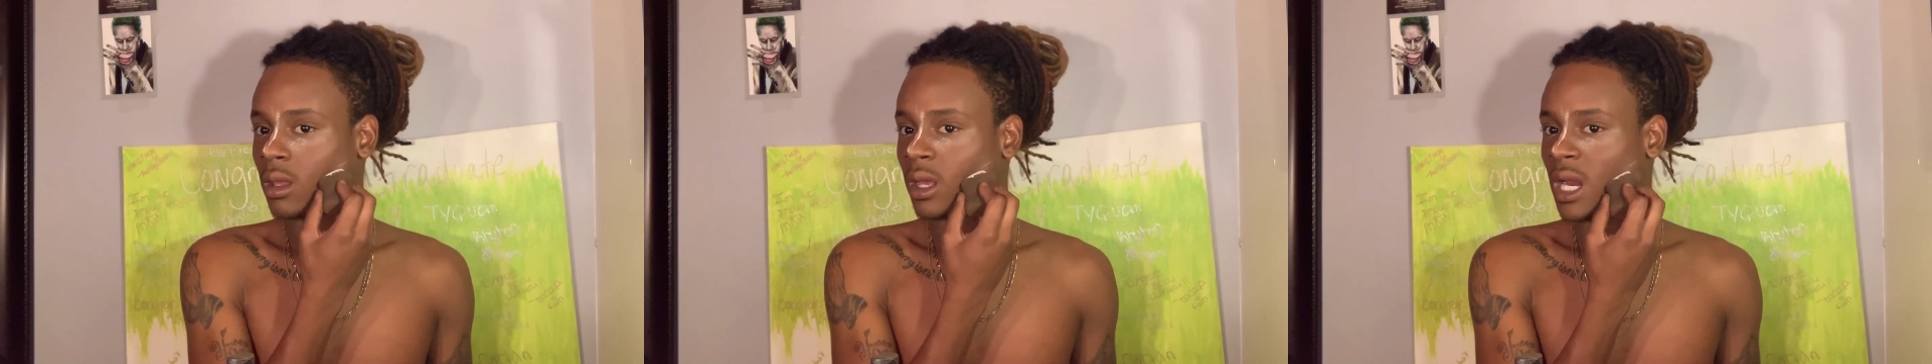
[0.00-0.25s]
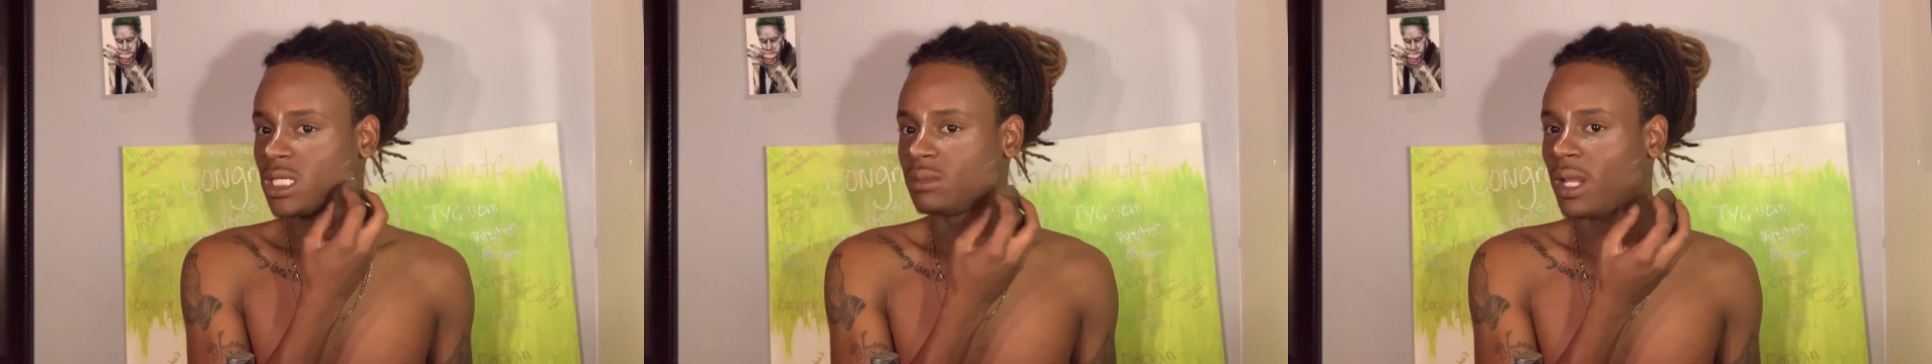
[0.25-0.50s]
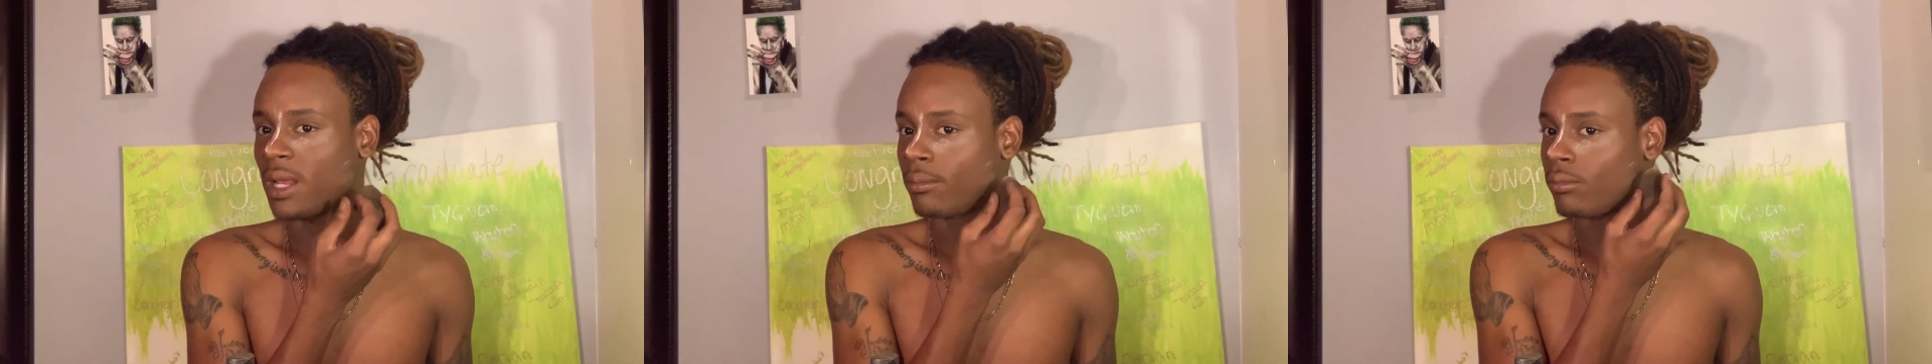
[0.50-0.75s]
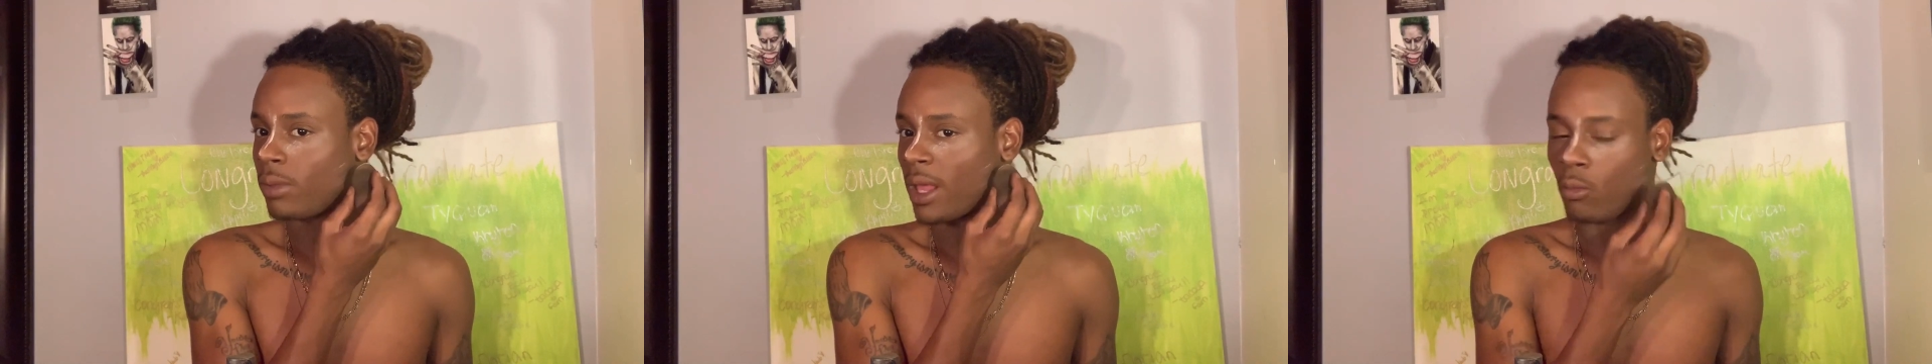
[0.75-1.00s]
and I just be like,
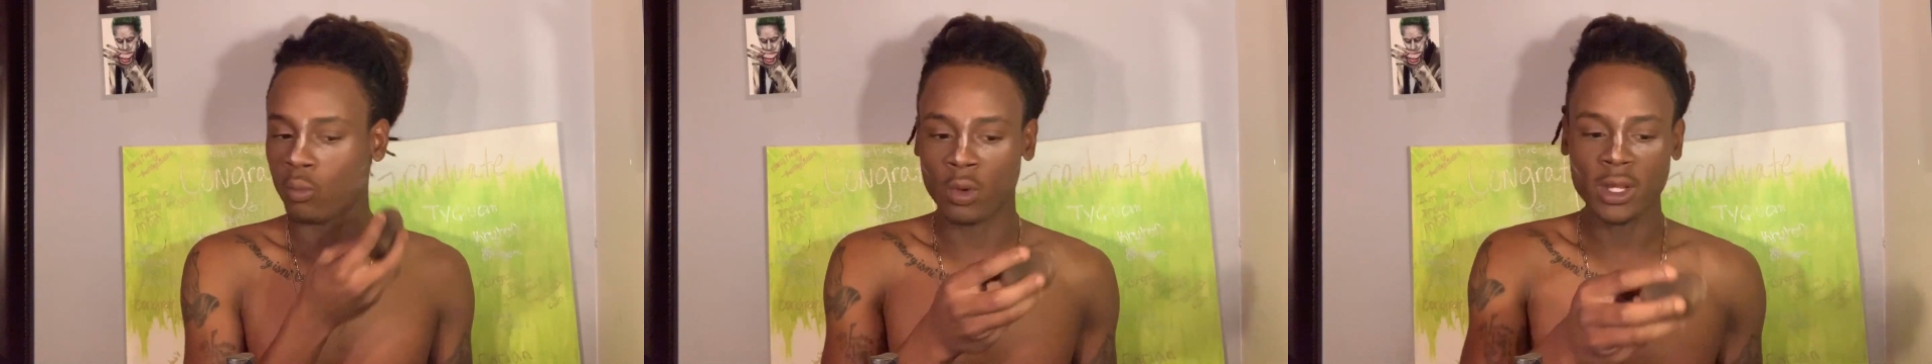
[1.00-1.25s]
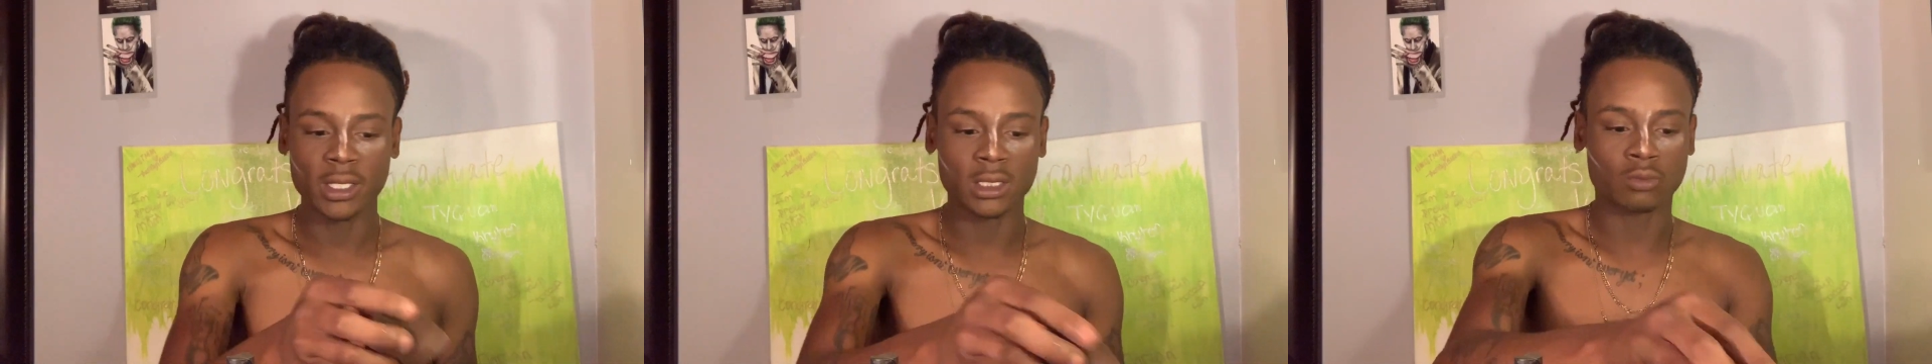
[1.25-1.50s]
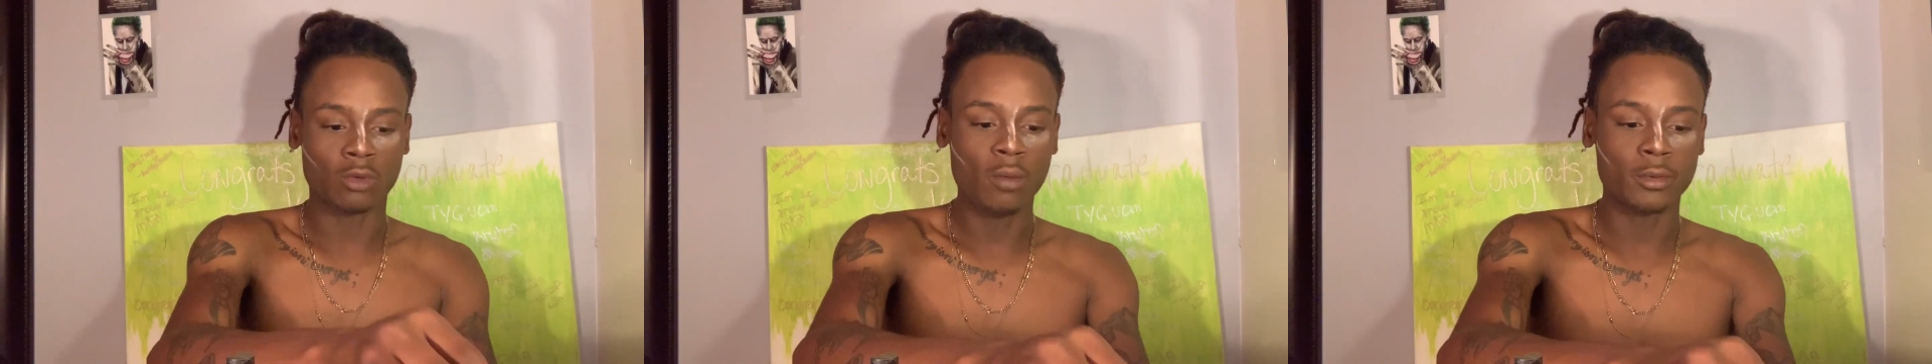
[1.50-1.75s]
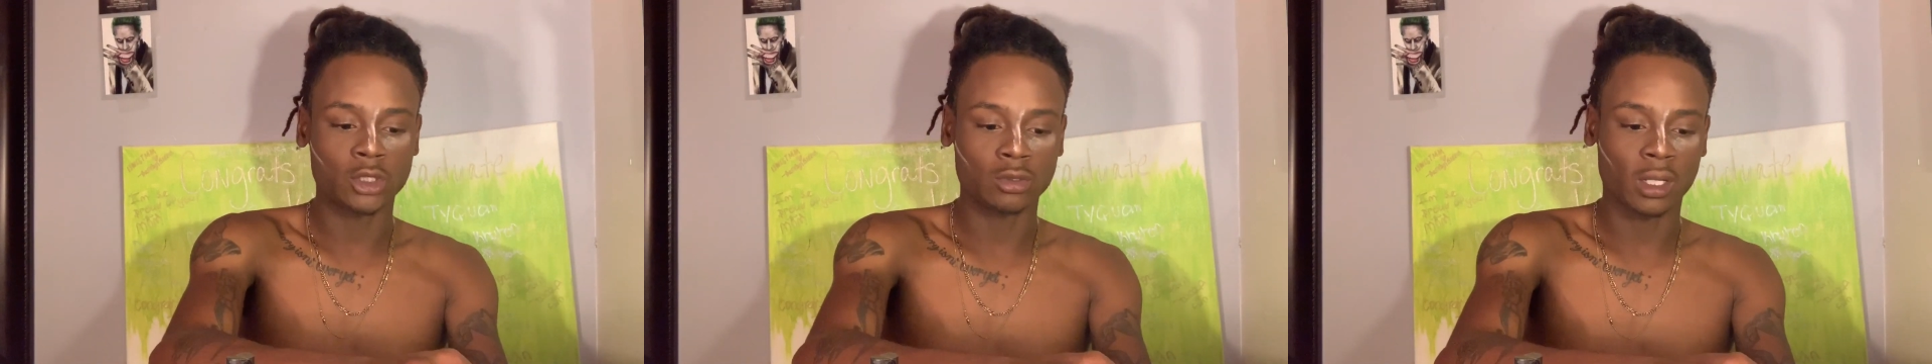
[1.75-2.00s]
like, what is wrong with you?